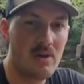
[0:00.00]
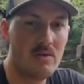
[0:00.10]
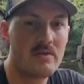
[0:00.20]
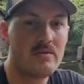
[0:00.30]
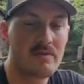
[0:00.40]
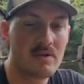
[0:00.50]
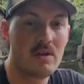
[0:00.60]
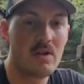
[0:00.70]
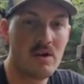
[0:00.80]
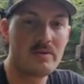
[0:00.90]
out
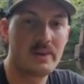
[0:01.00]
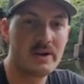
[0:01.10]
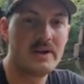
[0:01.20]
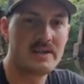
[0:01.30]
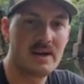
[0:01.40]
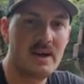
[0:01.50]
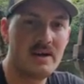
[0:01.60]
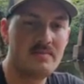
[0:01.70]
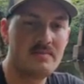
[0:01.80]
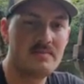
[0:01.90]
for a long period of
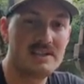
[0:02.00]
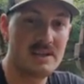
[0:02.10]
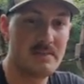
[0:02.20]
time,